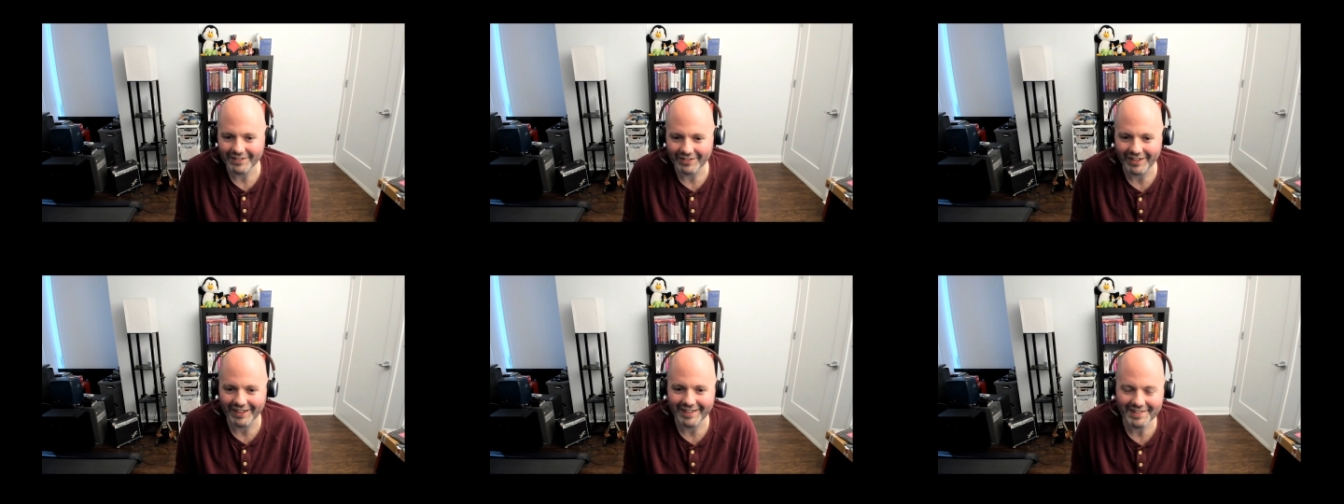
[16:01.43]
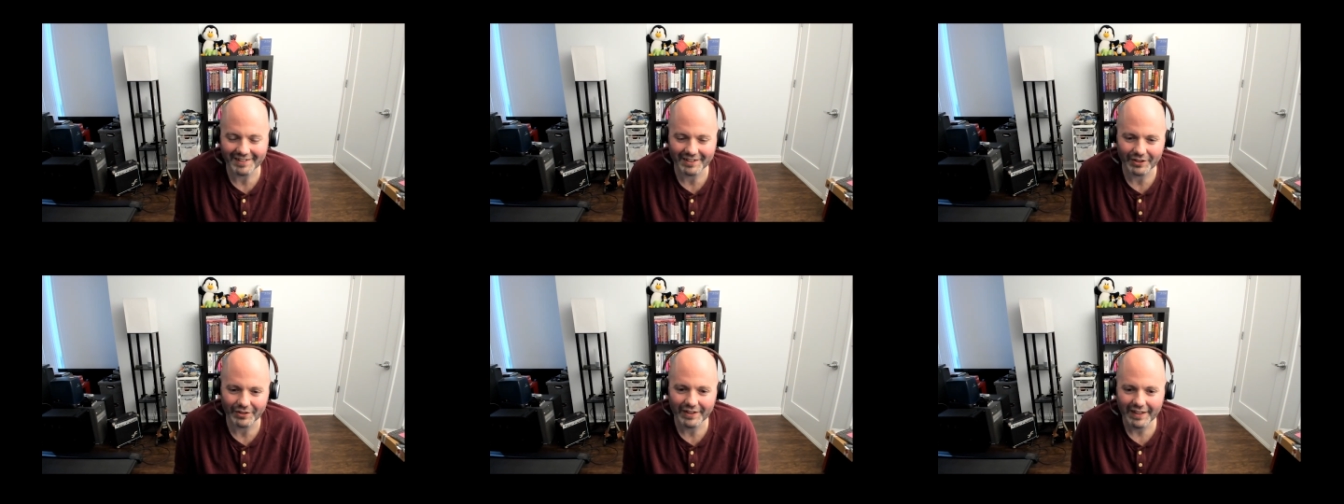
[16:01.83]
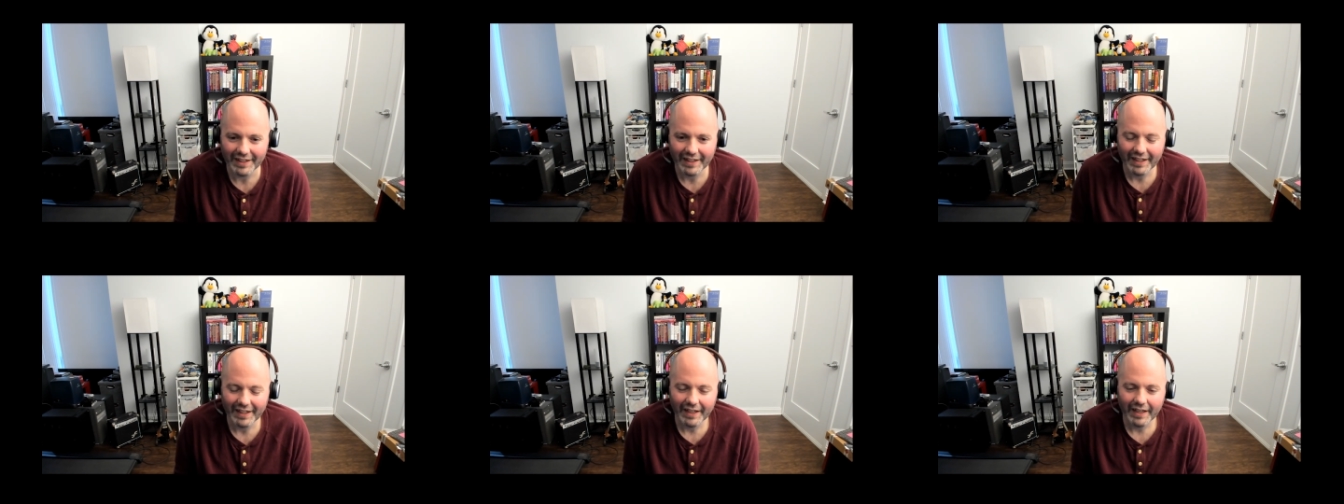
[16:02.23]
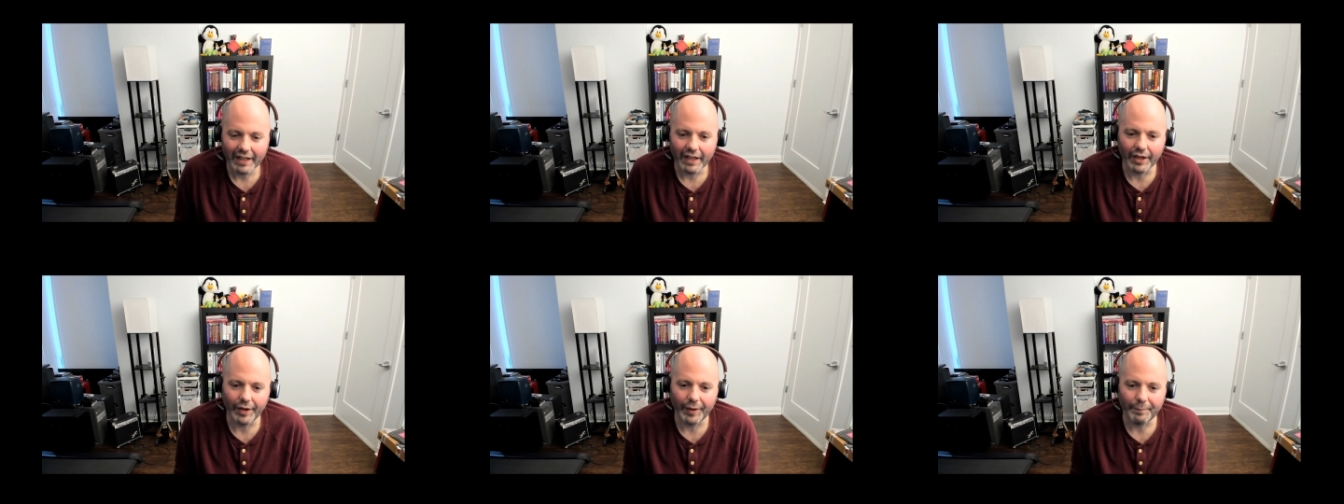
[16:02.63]
right? So
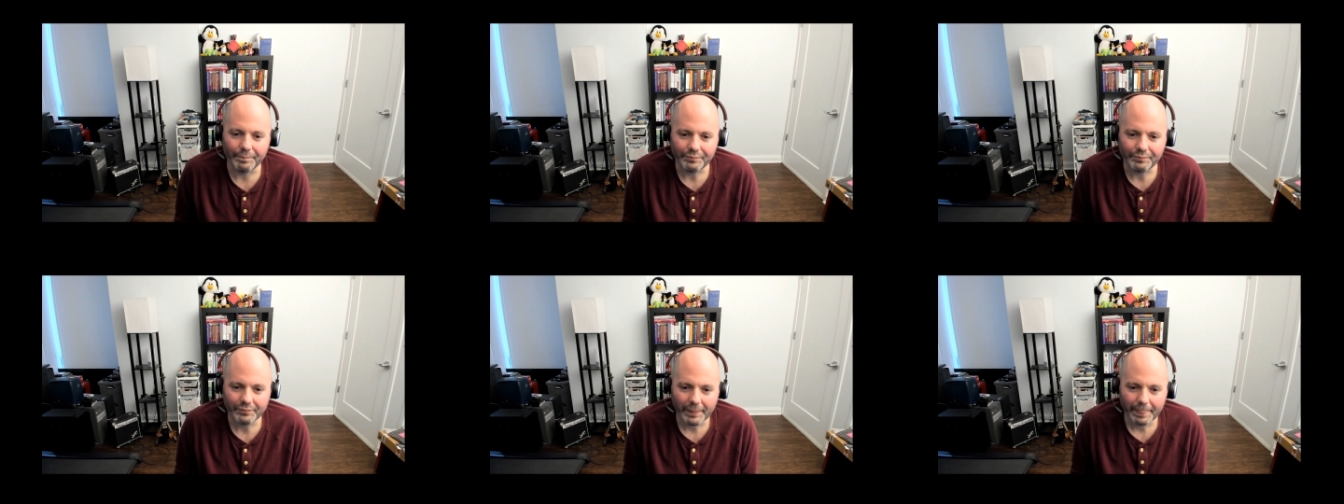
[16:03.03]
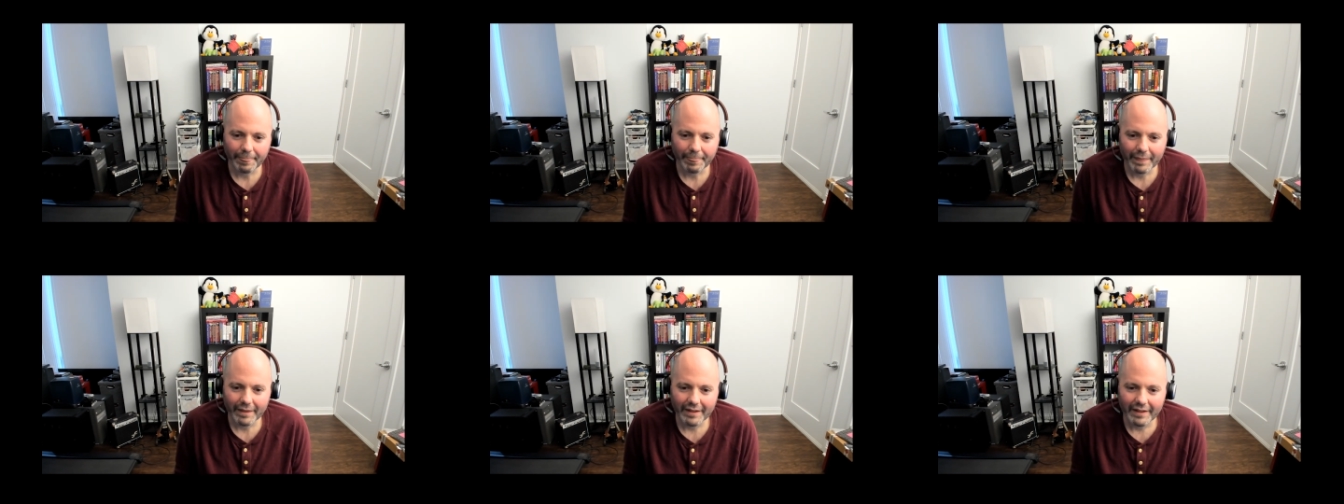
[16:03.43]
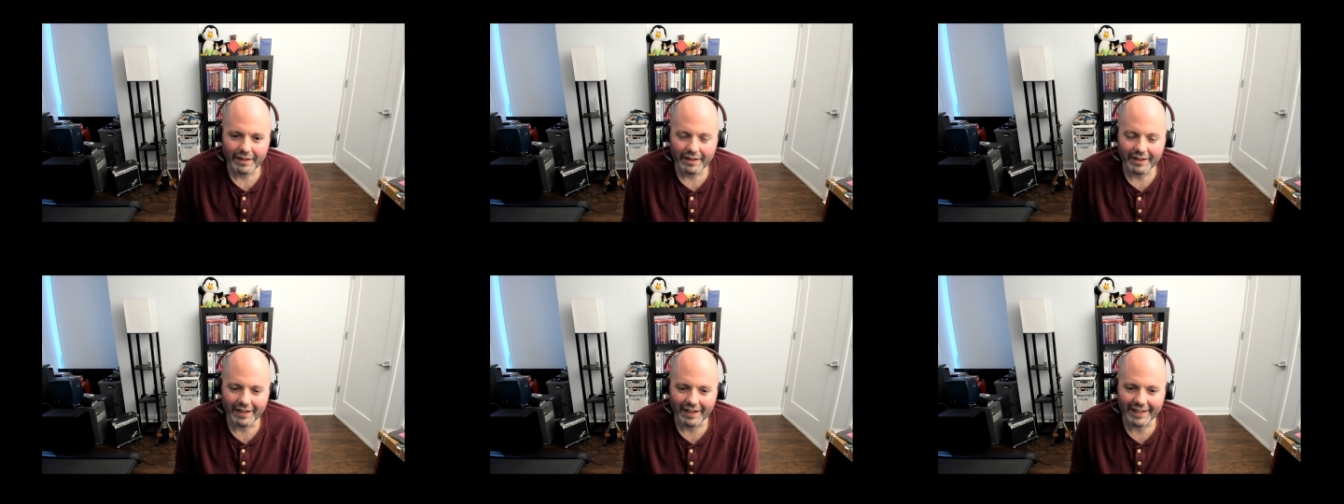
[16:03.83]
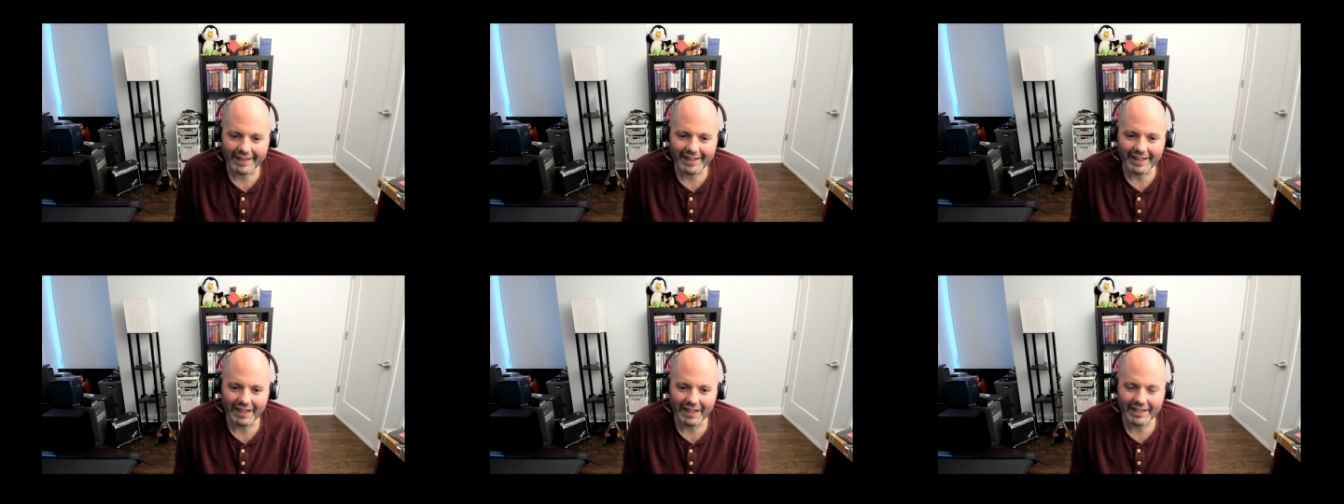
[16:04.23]

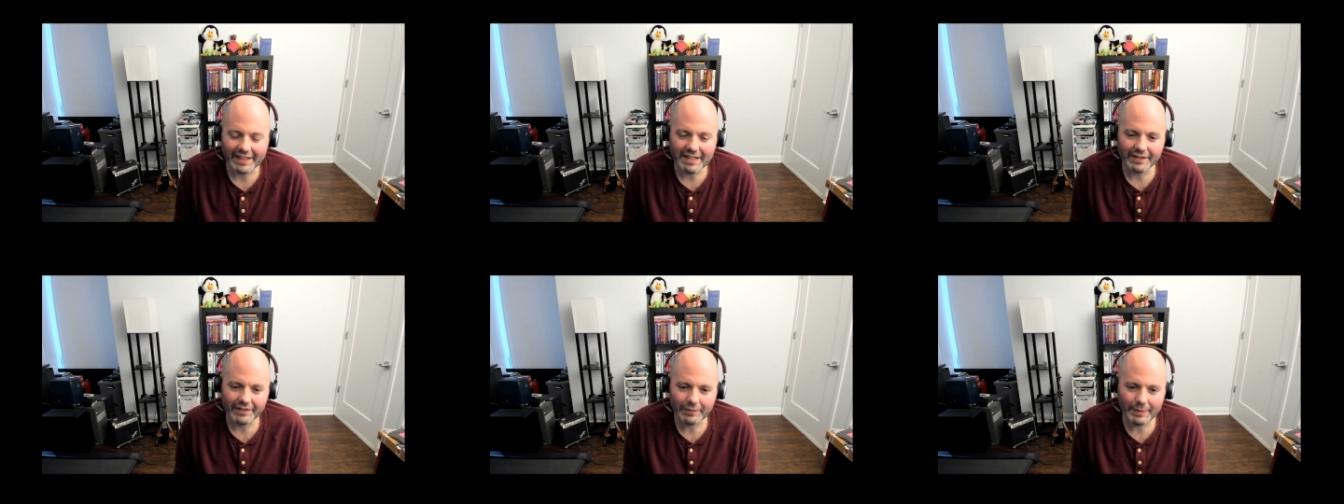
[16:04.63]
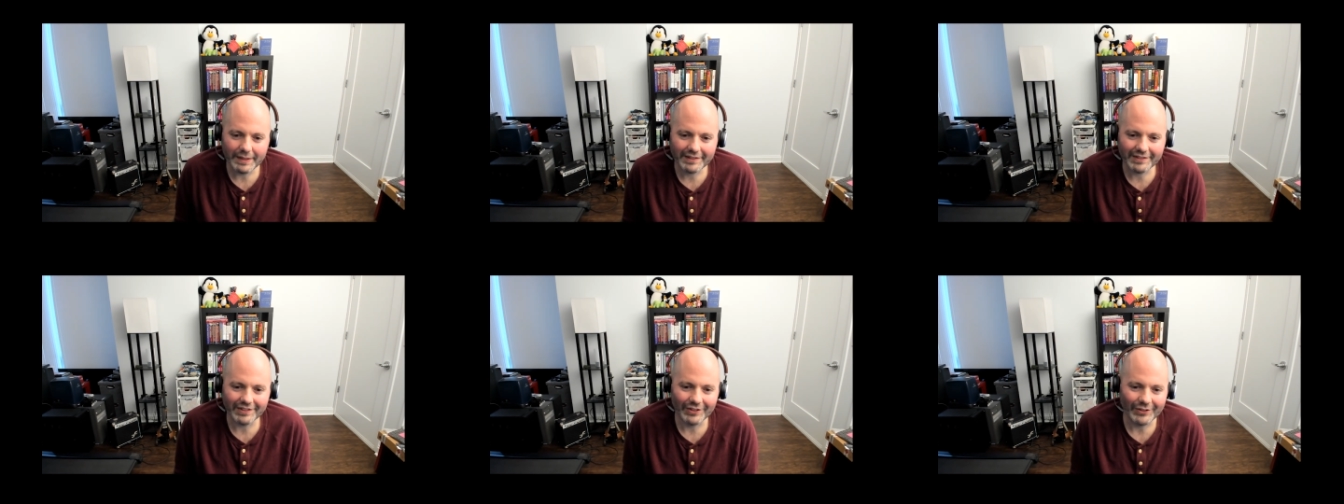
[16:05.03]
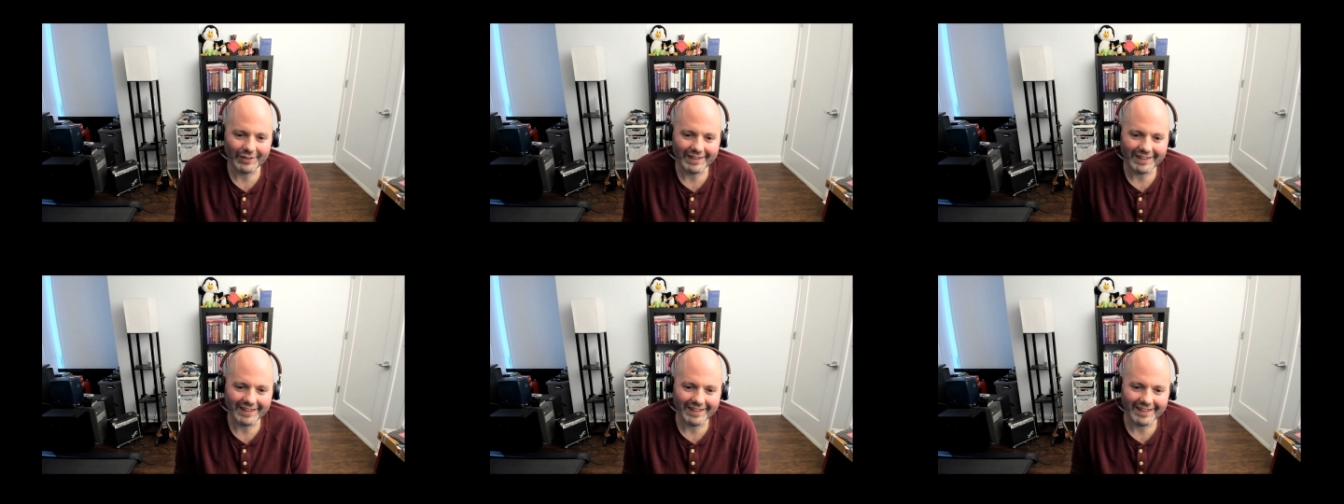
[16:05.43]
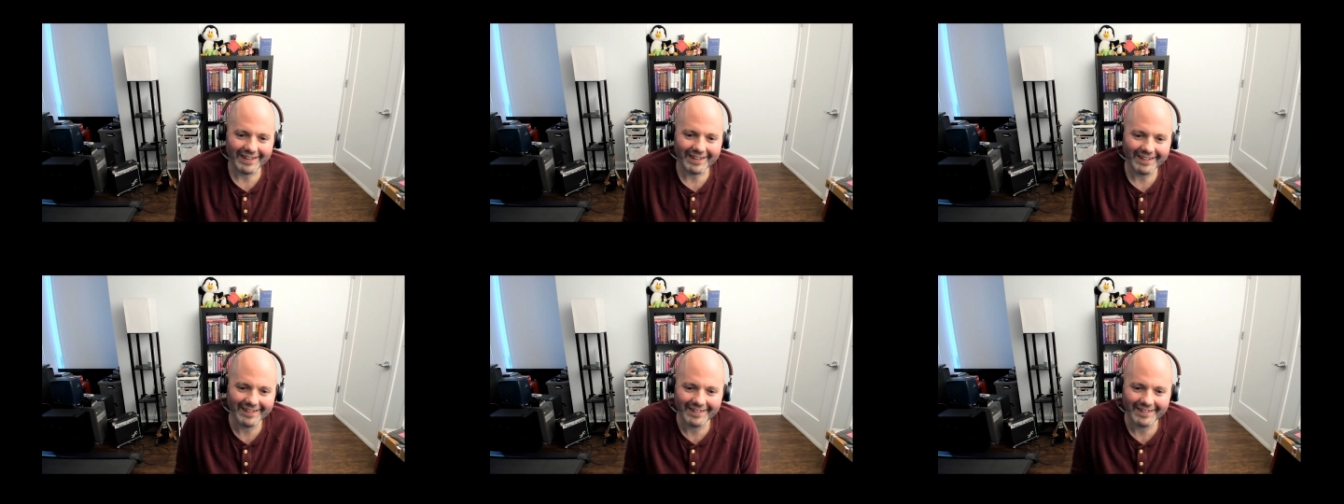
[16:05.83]
I can't speak to the